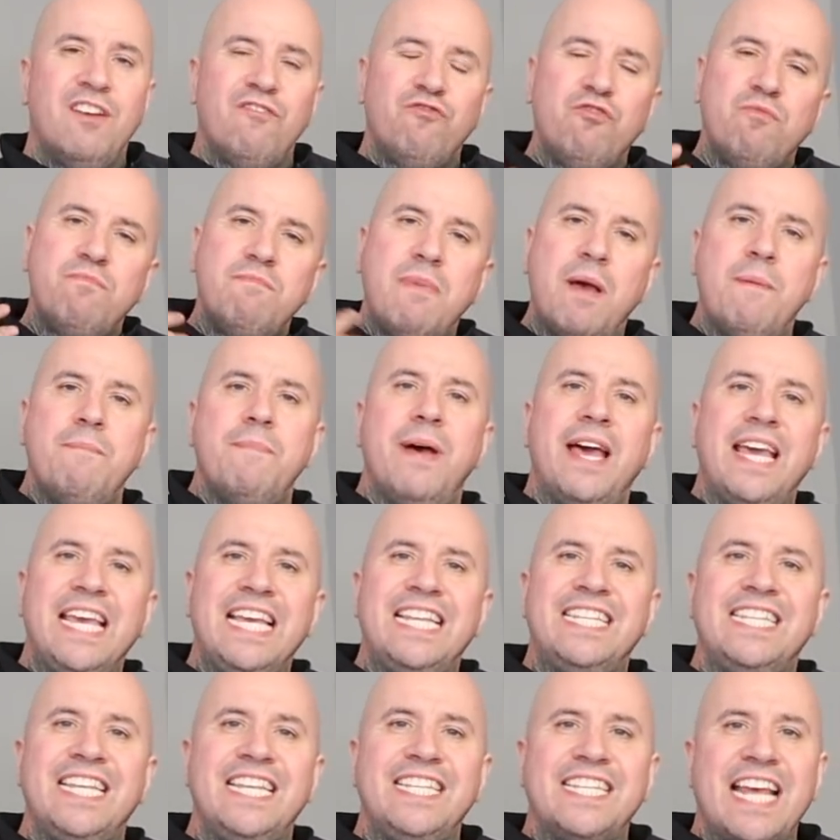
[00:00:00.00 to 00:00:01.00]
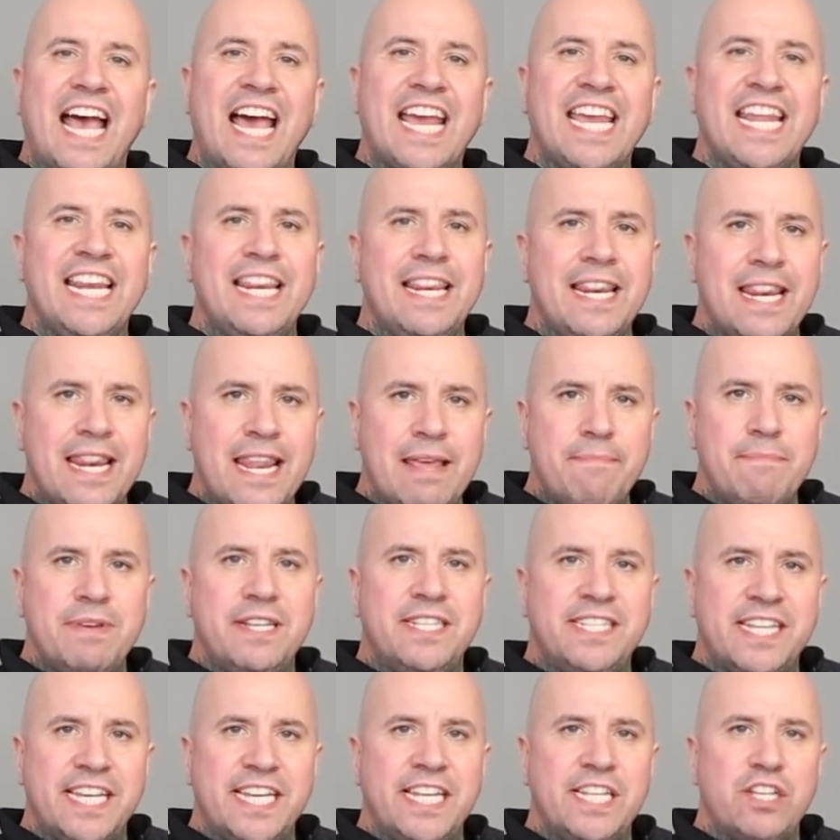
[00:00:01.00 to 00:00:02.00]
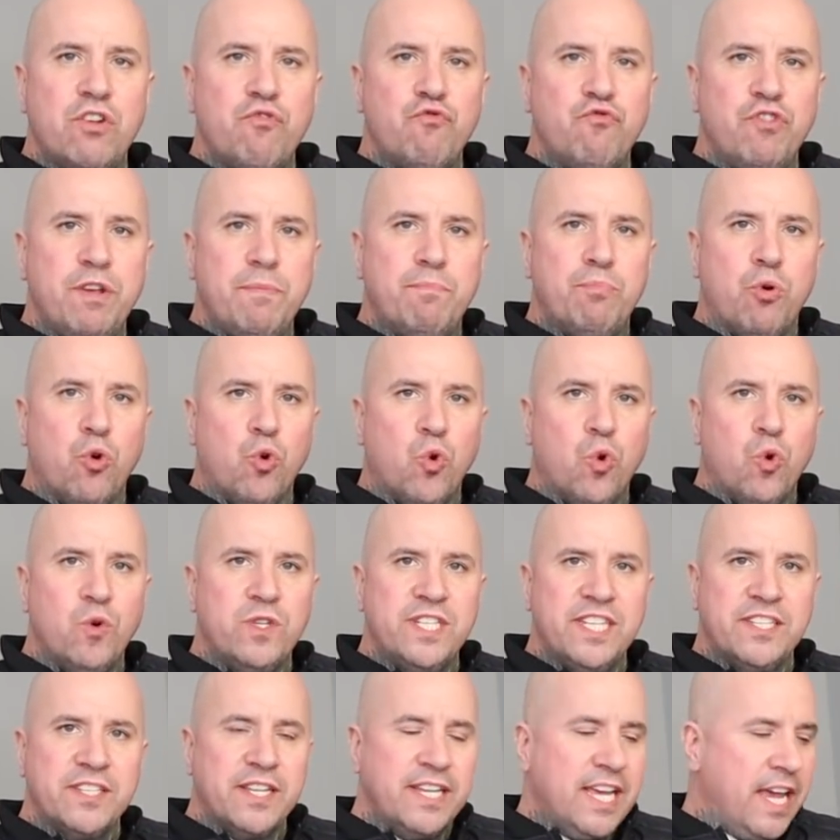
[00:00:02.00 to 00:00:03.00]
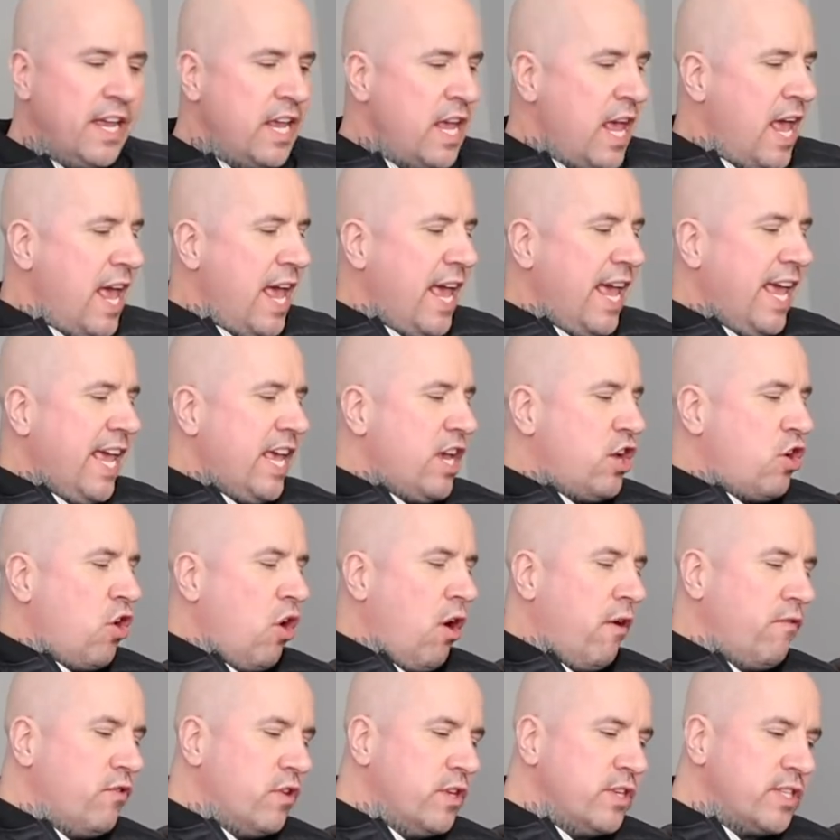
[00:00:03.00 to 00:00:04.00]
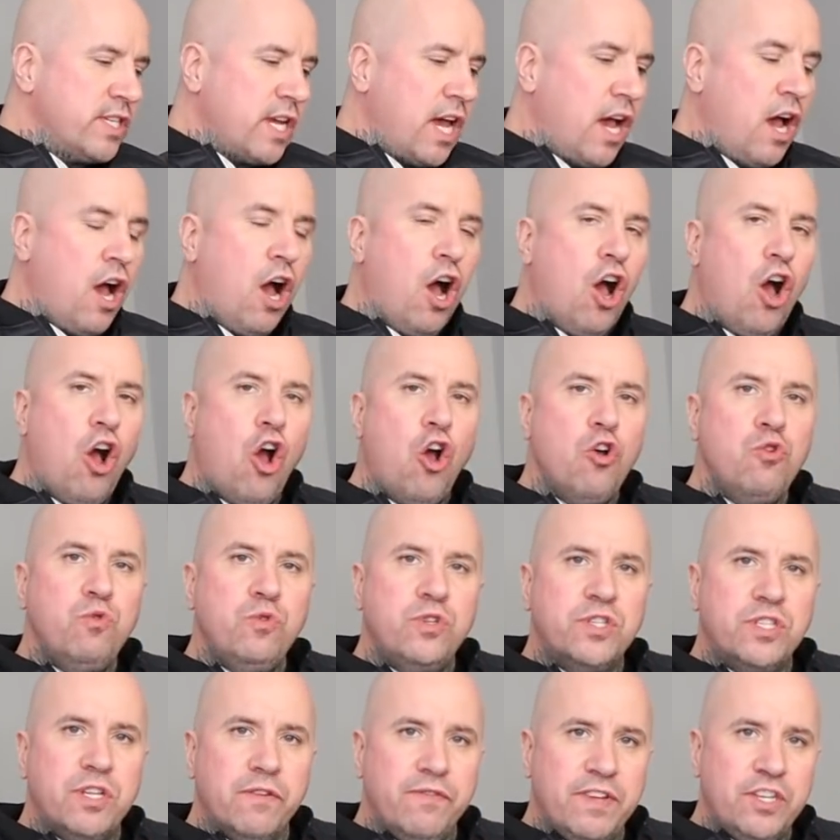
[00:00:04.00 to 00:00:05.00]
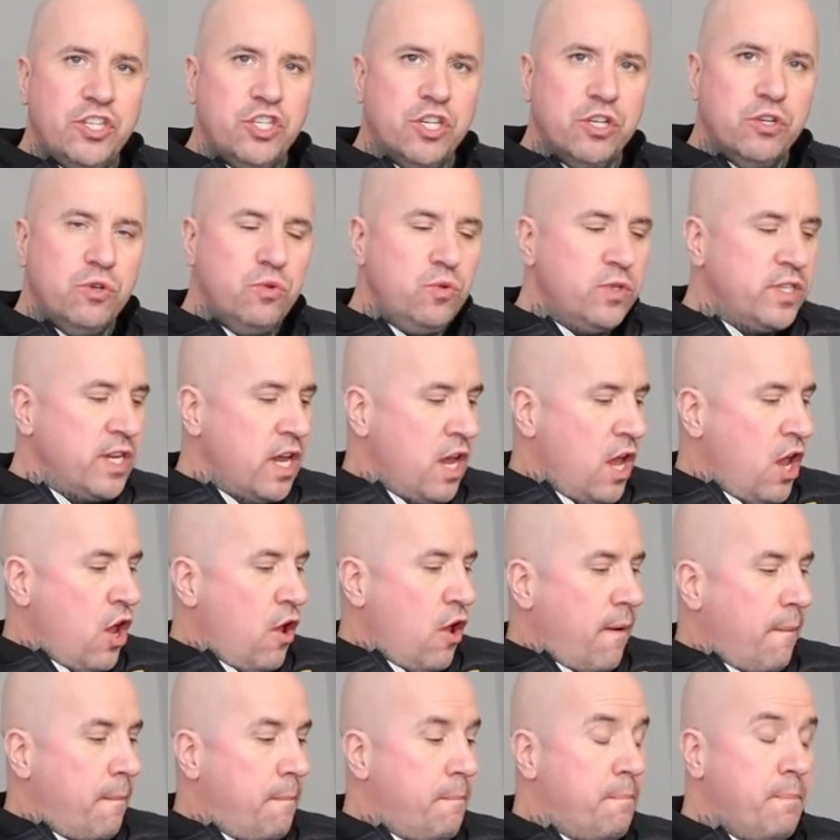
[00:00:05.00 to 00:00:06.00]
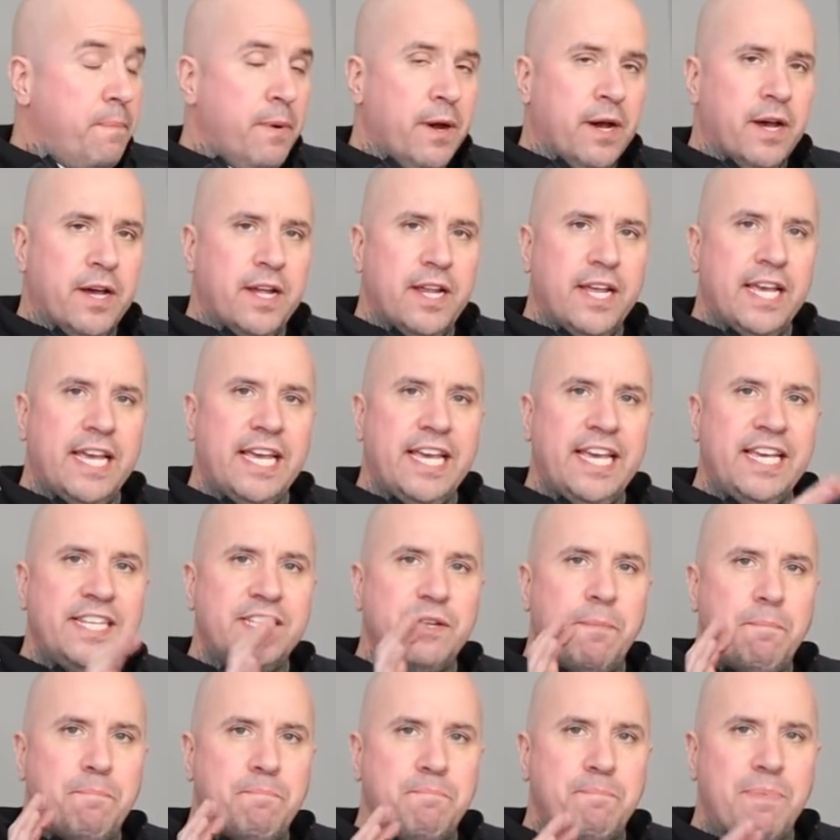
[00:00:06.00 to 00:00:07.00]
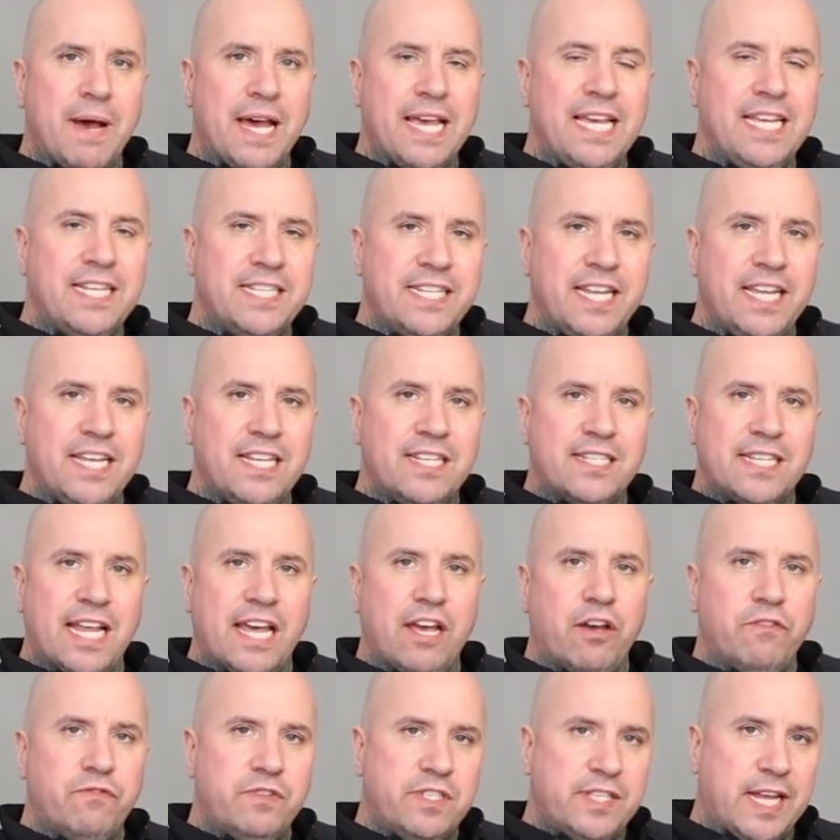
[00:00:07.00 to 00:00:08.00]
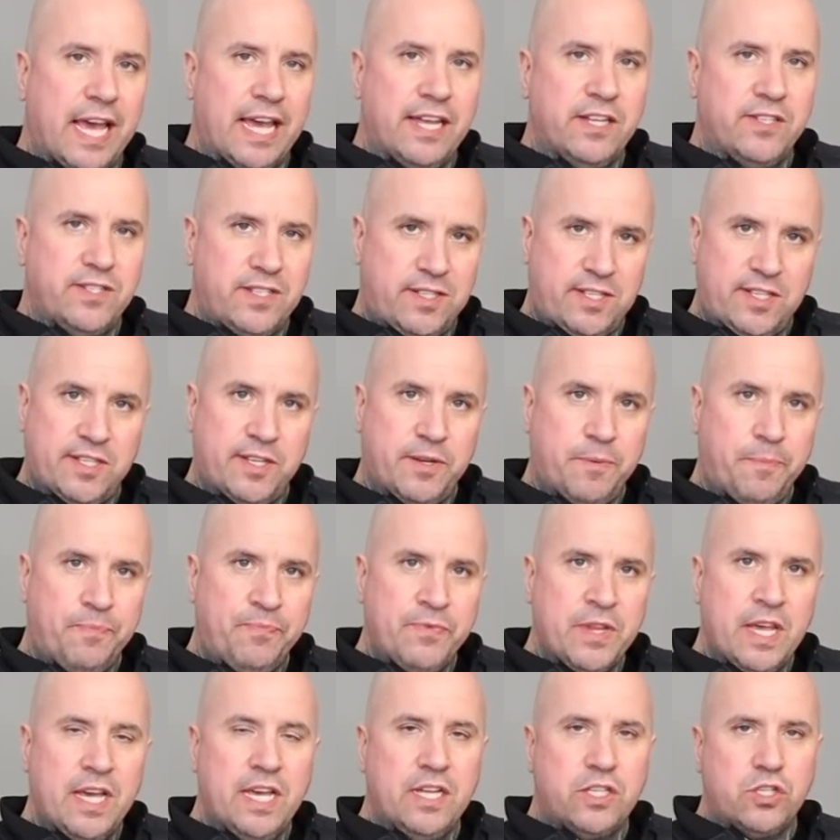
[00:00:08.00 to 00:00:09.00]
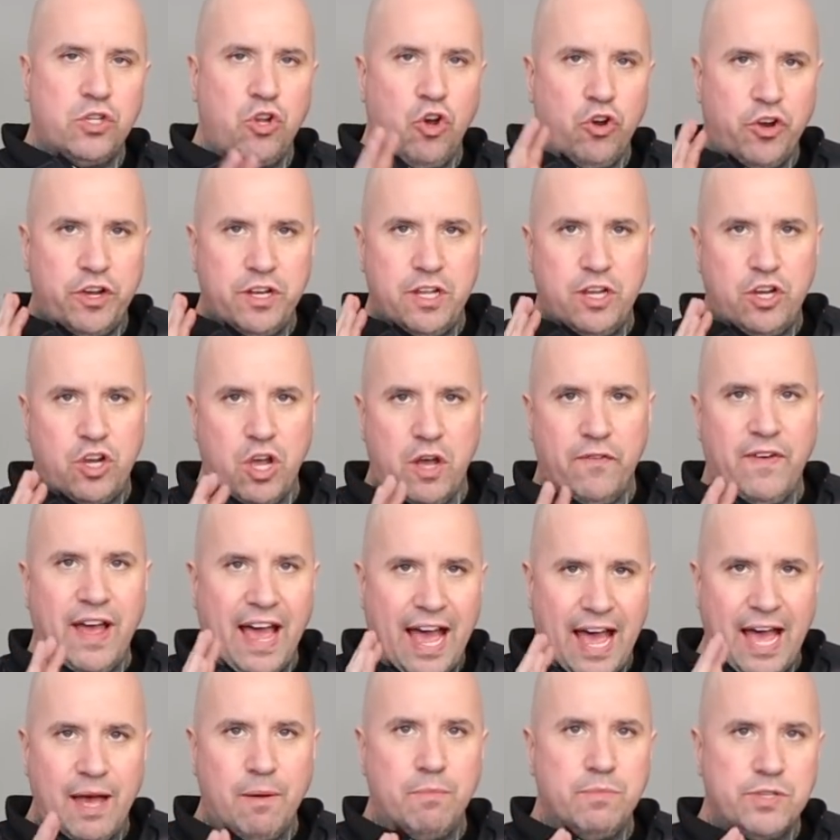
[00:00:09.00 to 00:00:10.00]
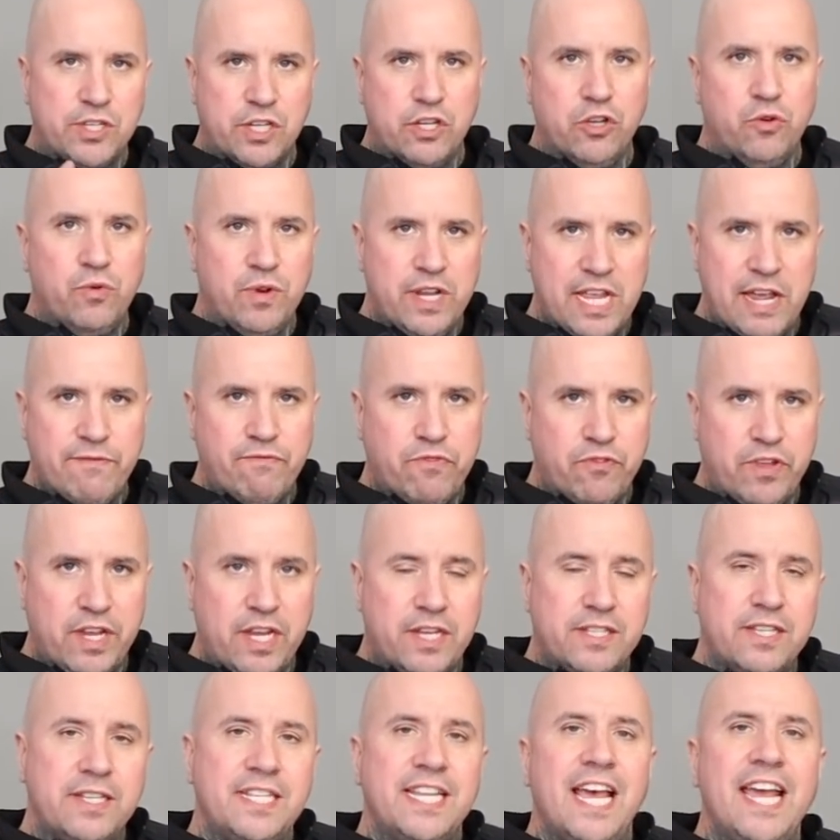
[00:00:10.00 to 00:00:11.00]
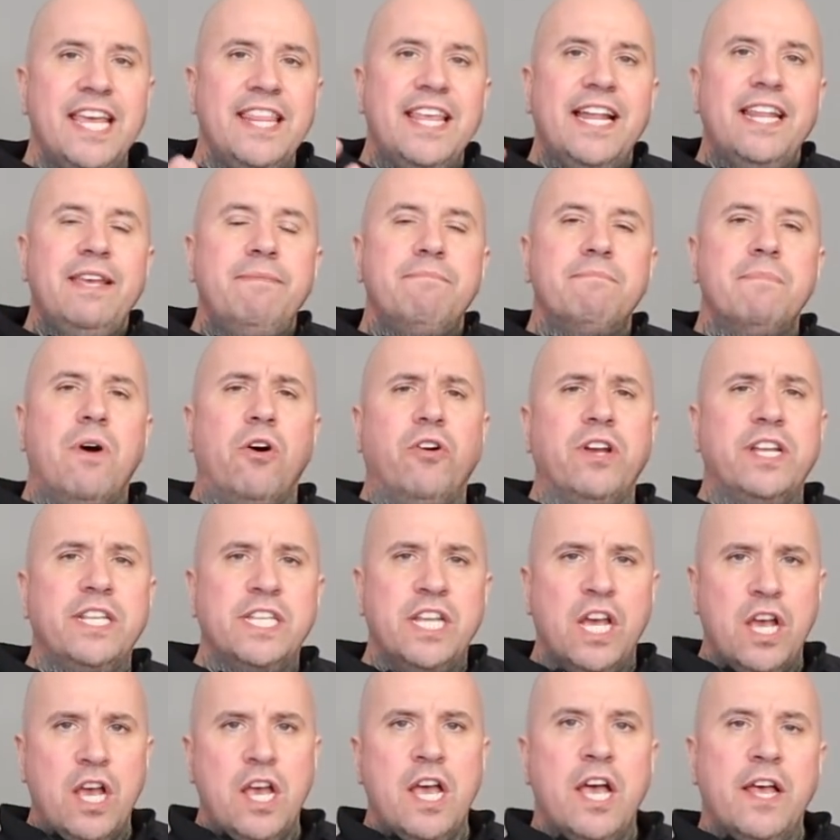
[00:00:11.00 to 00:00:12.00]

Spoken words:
Remember, it is a limited report, isn't it? It covers a host of issues, but it is a basic set of tests. It's not going to cover absolutely everything, so take that in mind.